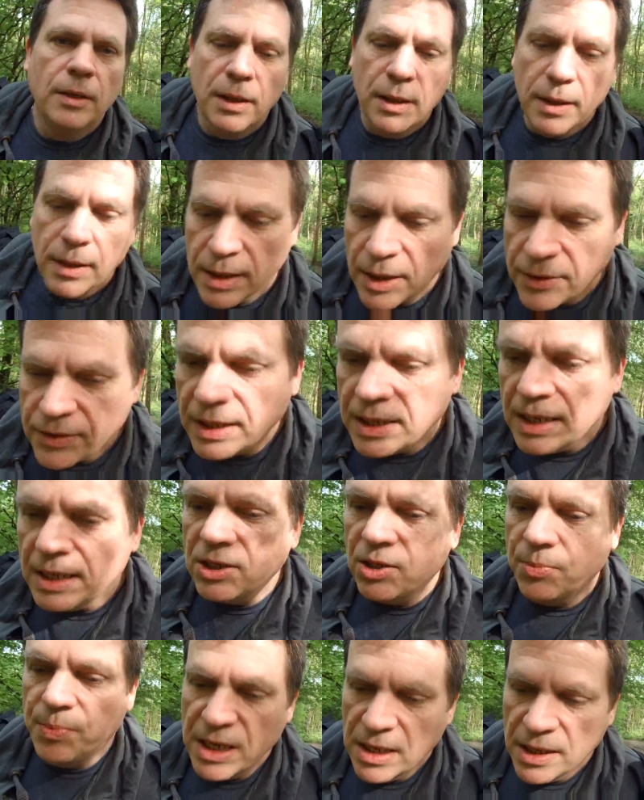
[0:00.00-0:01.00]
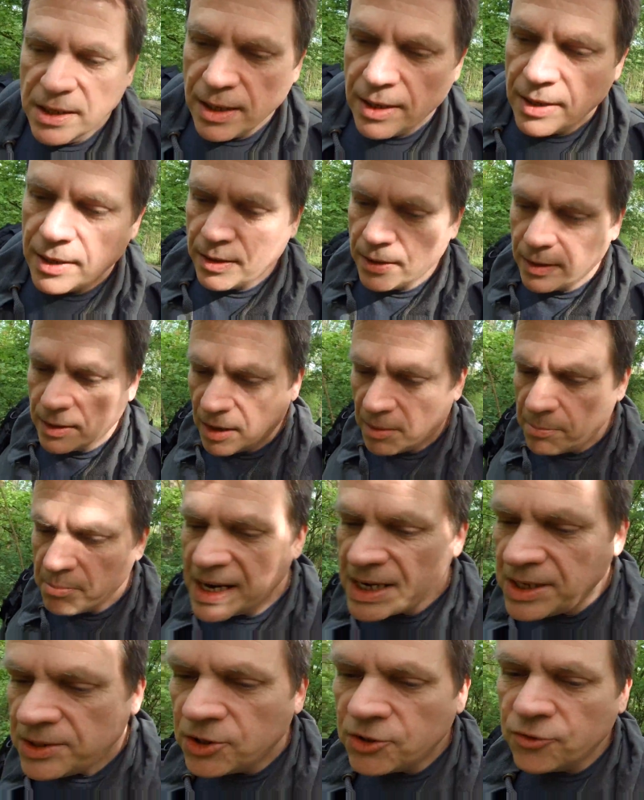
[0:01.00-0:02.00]
You know, there needs to be a
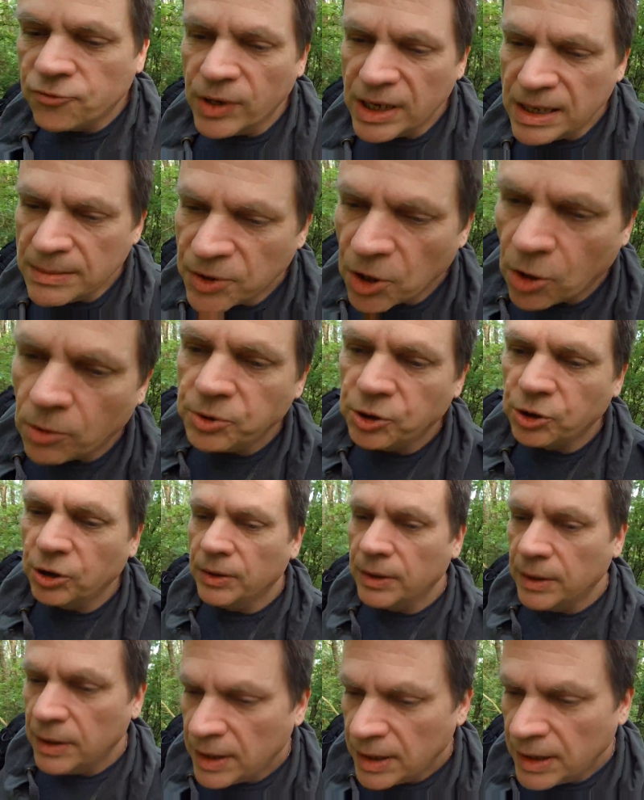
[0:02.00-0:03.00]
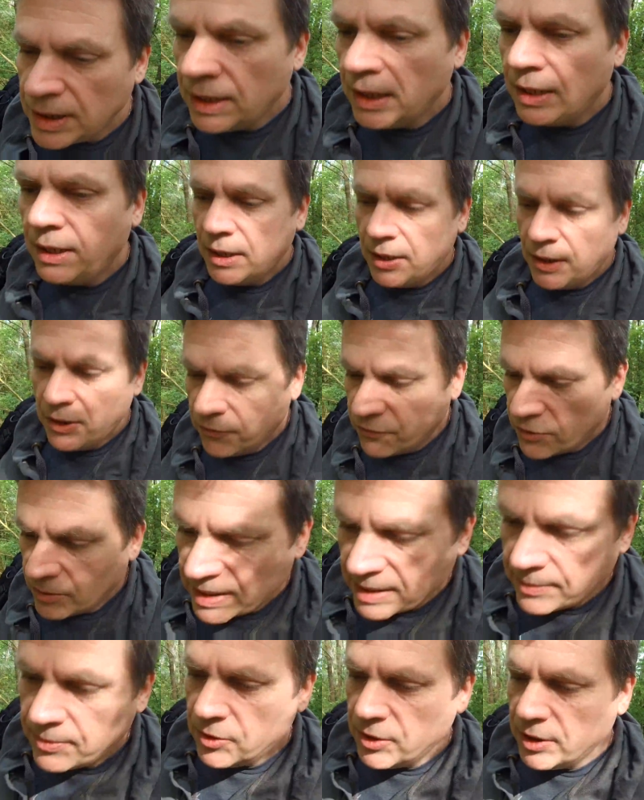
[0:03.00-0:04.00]
mainstreamed option for
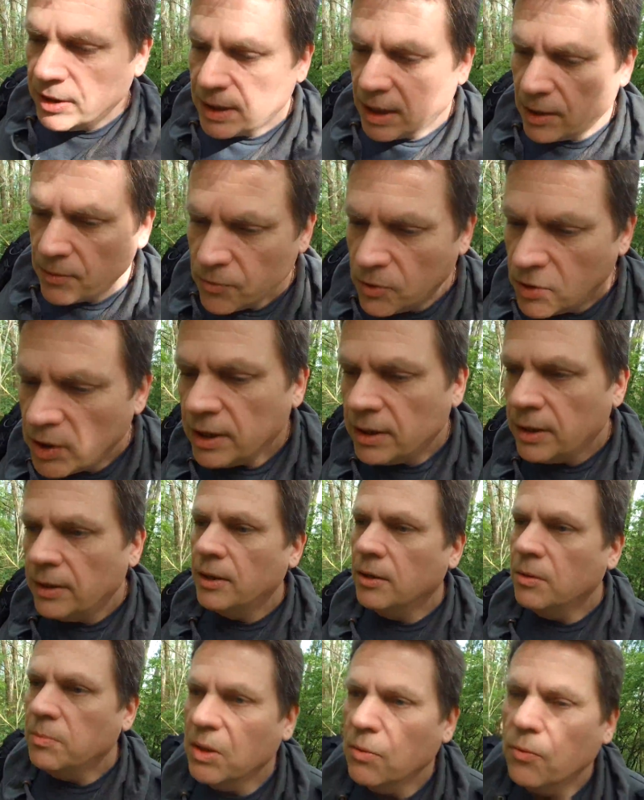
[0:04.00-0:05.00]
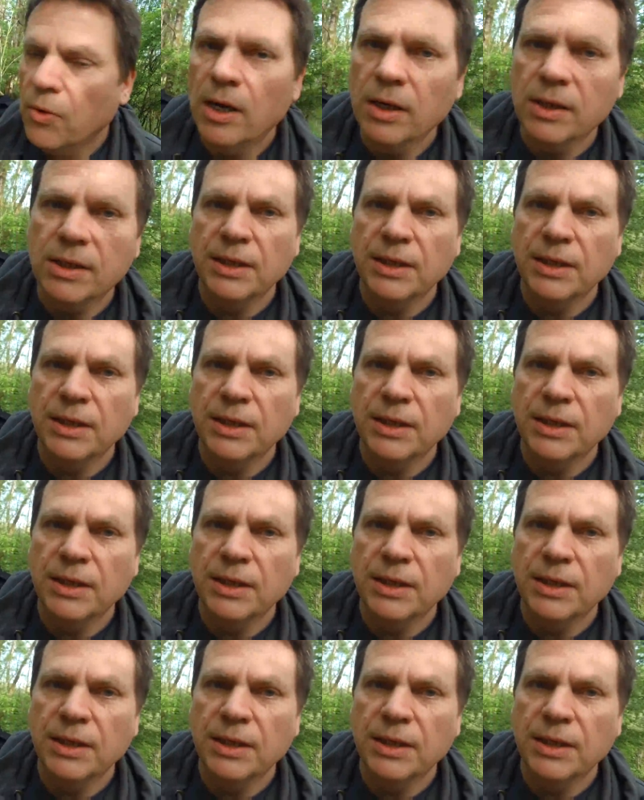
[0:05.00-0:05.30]
people that don't want to be worked